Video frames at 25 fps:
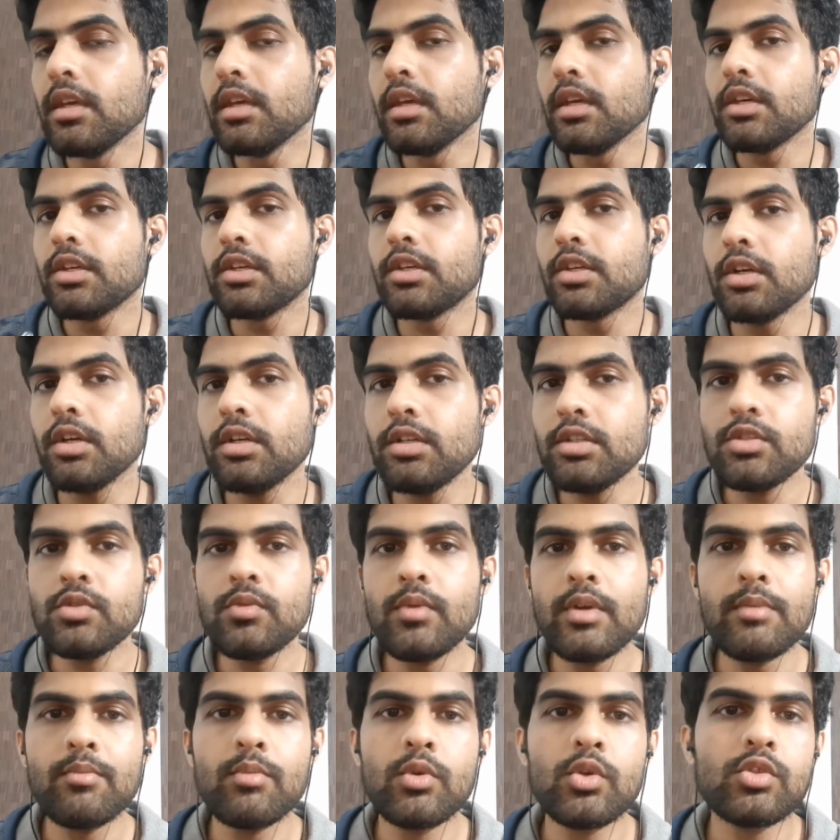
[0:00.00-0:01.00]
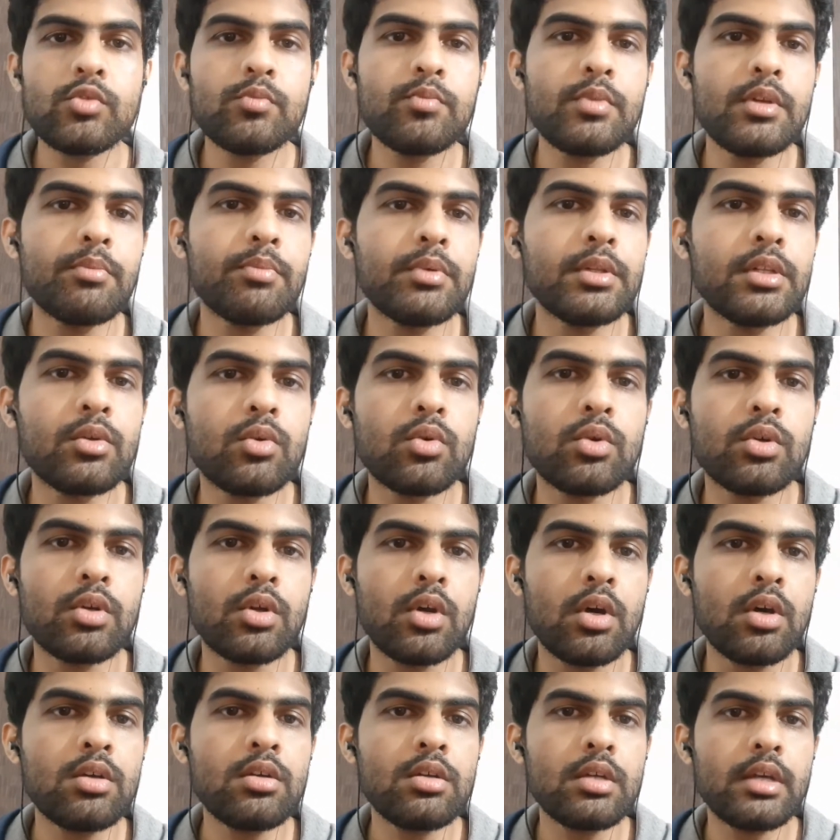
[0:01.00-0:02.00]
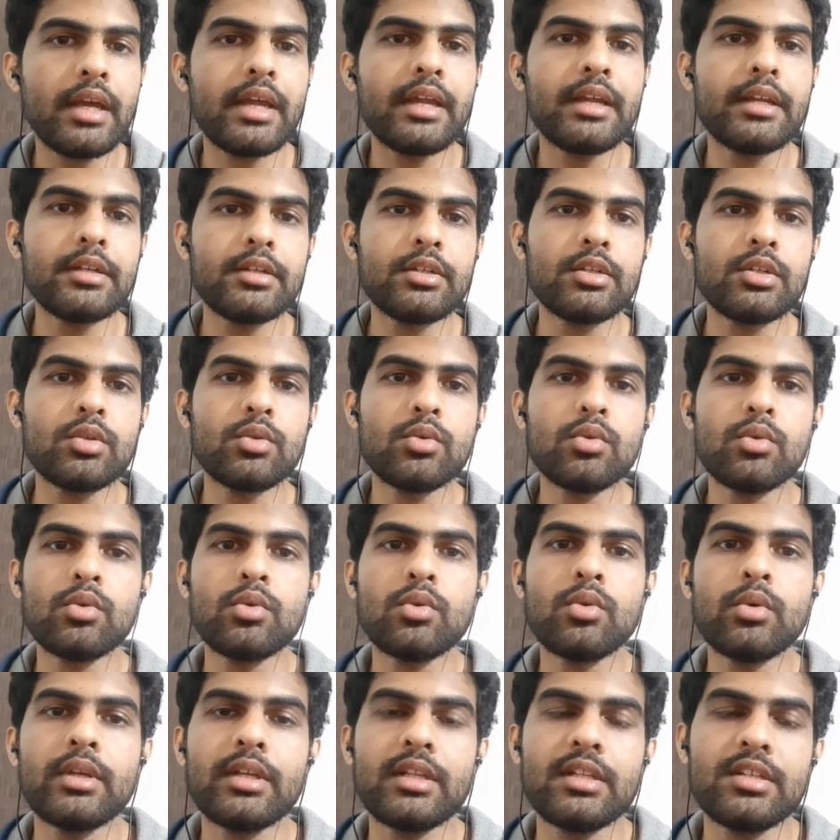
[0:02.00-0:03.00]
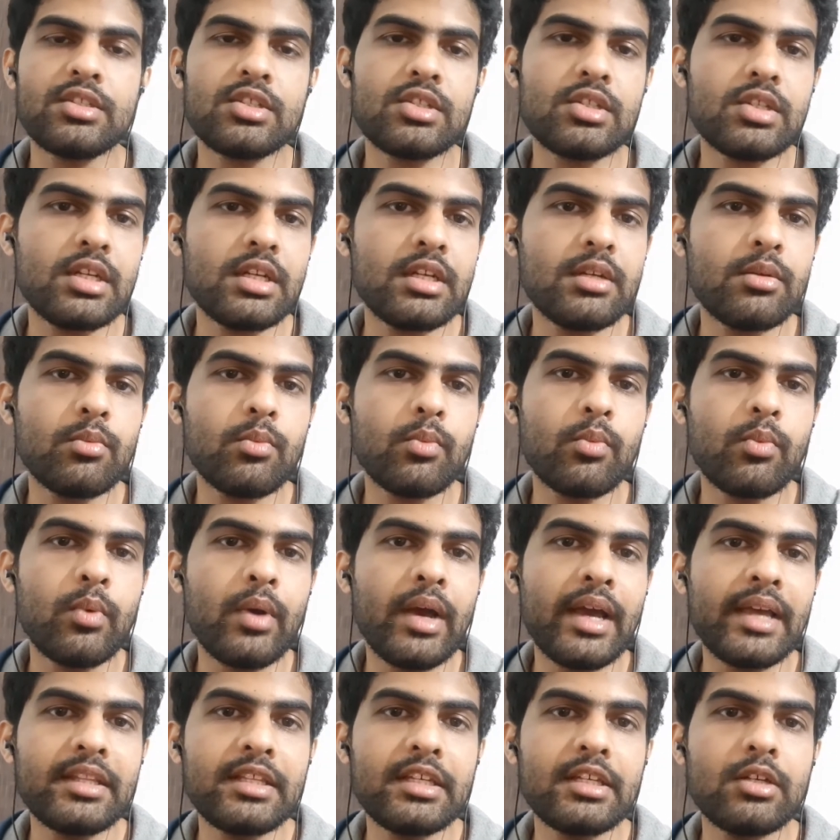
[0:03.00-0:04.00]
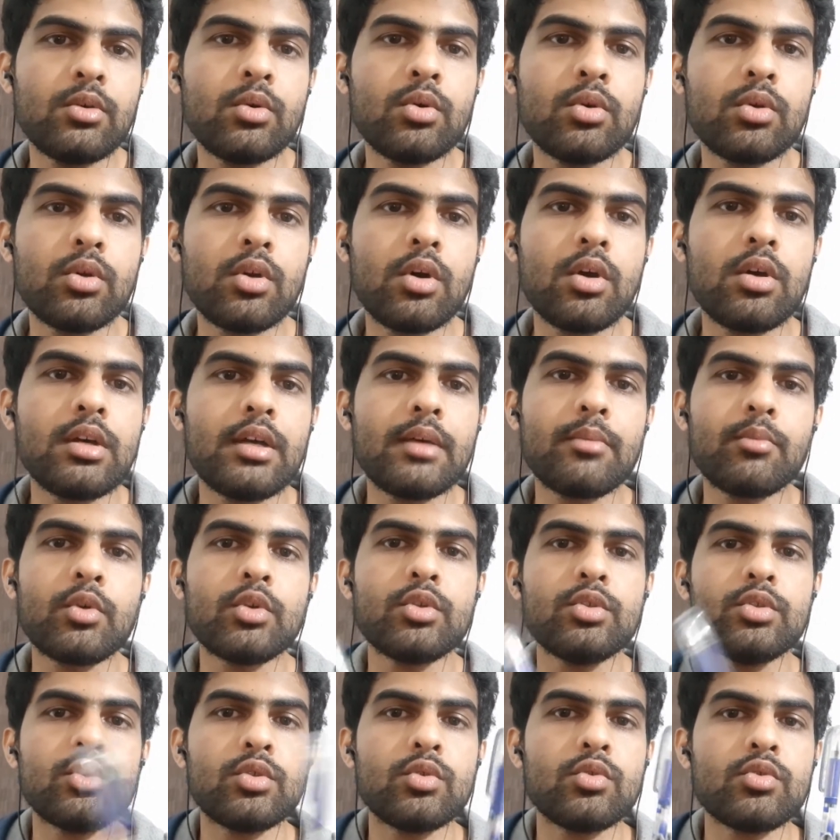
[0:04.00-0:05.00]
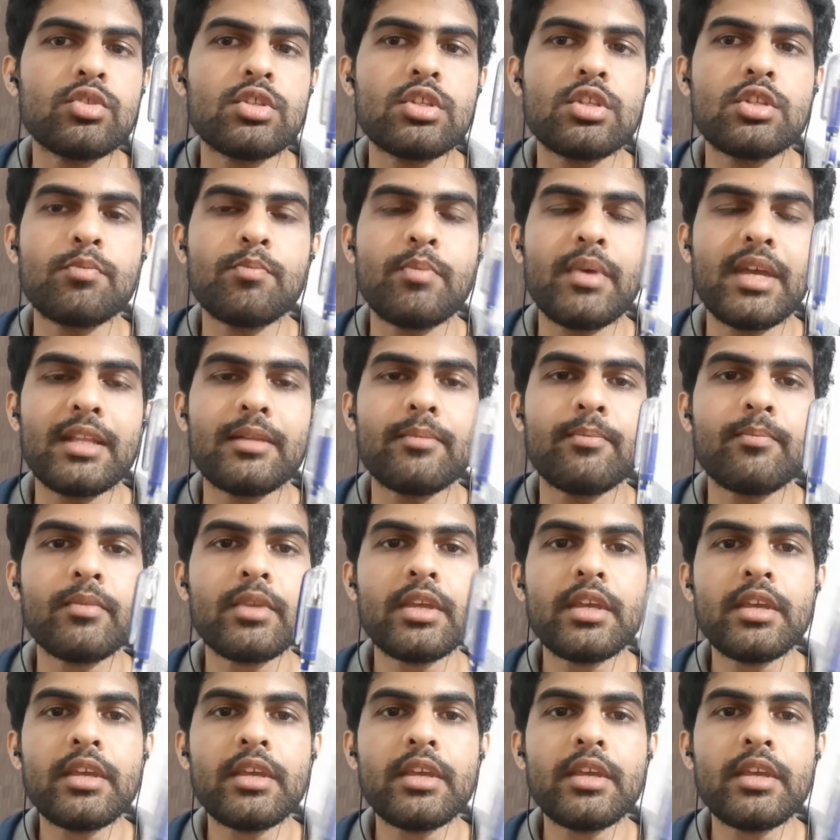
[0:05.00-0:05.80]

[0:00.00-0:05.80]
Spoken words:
Here is where most people go wrong, and to illustrate why they go wrong, I'm going to use this pen.